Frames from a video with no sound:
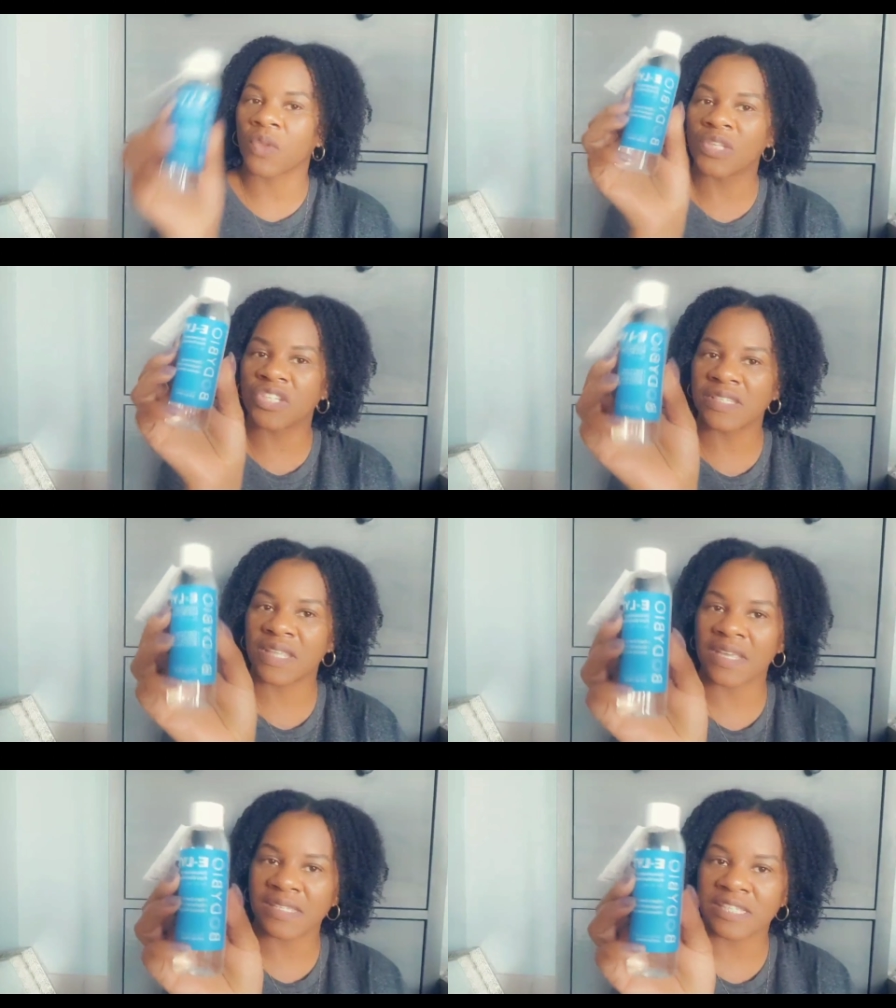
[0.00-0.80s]
which is
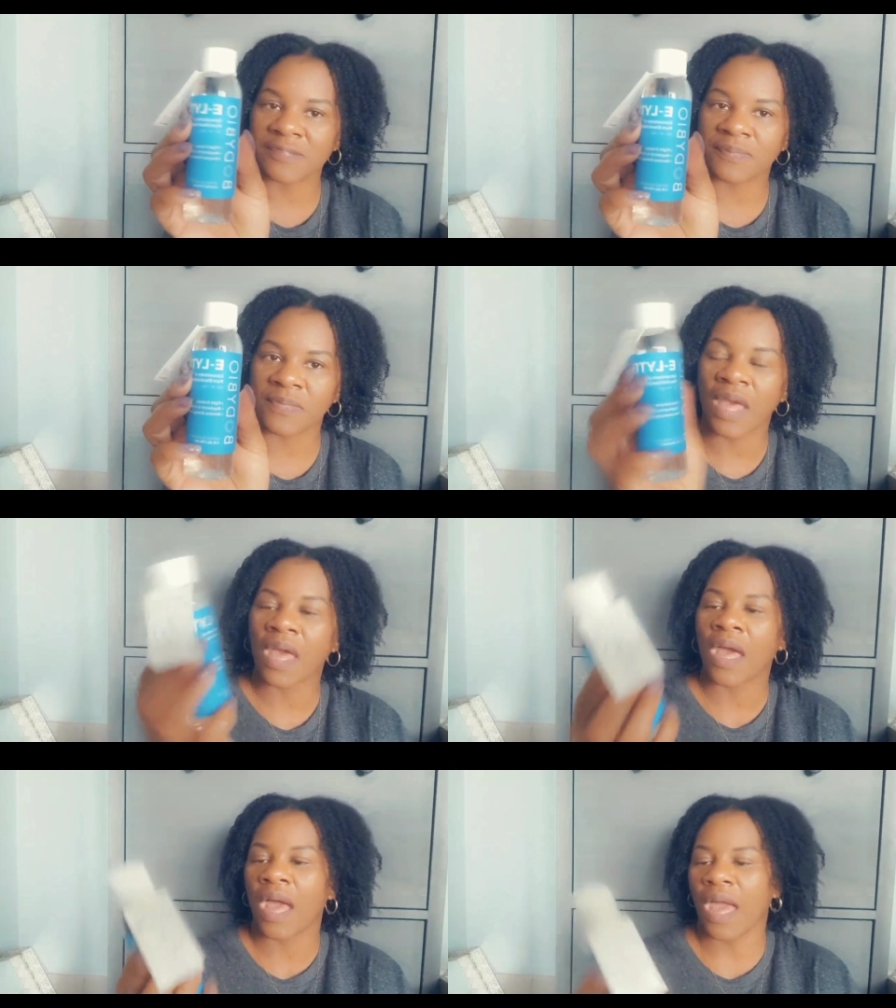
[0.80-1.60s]
this.
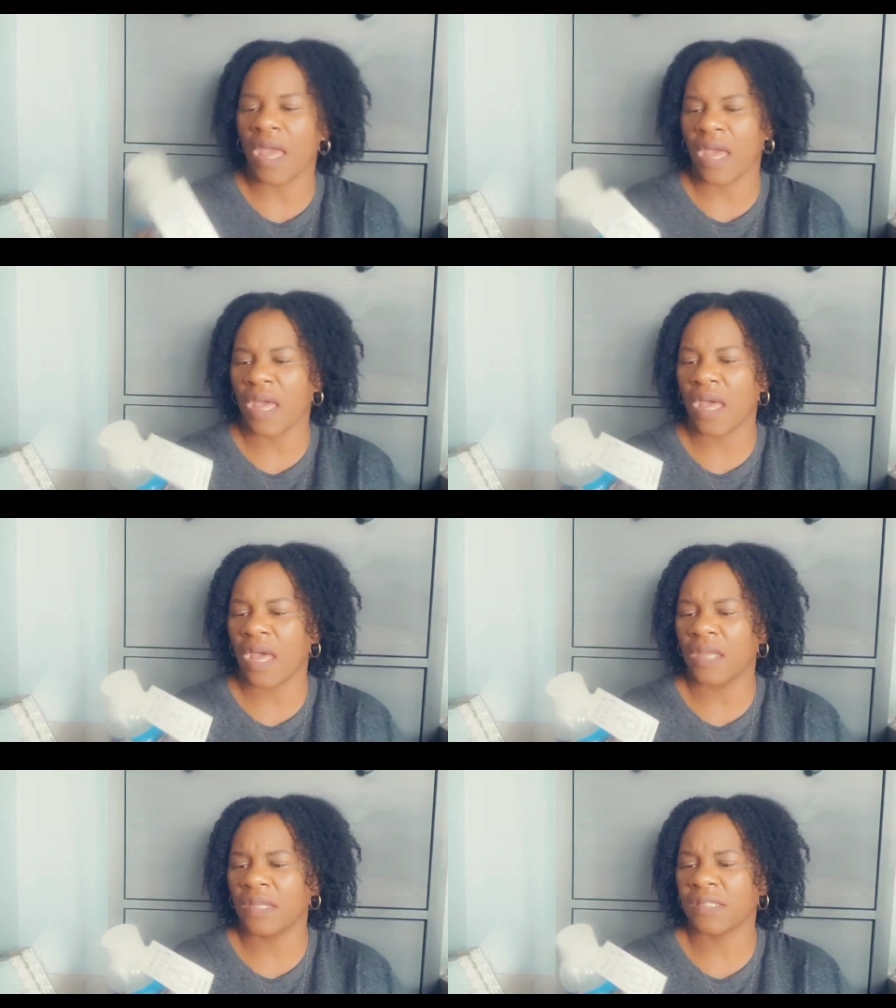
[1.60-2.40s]

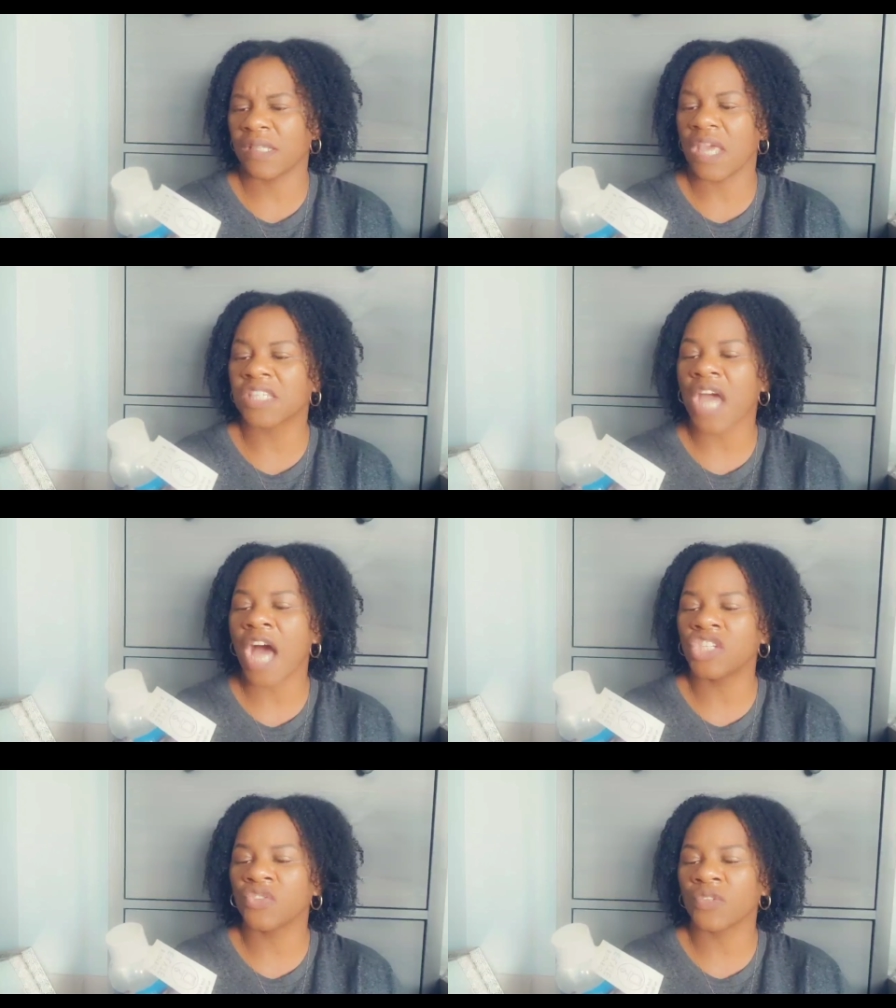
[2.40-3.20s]
And let's see, it's
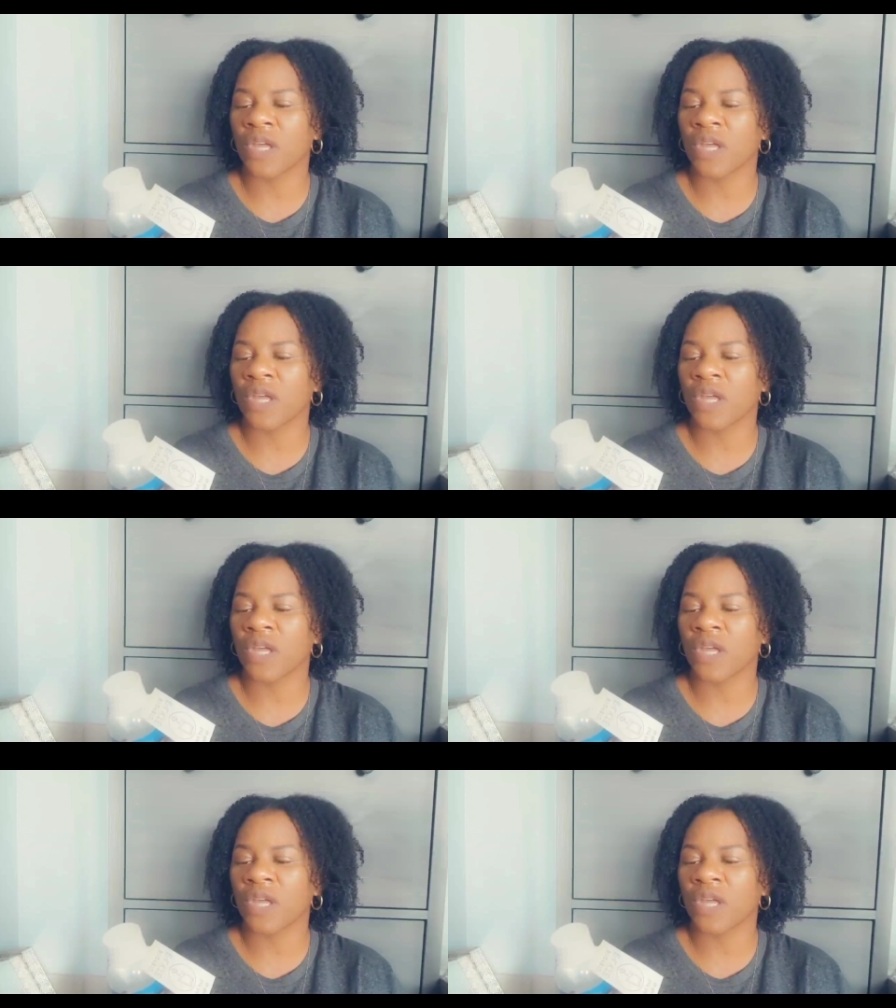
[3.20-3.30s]
con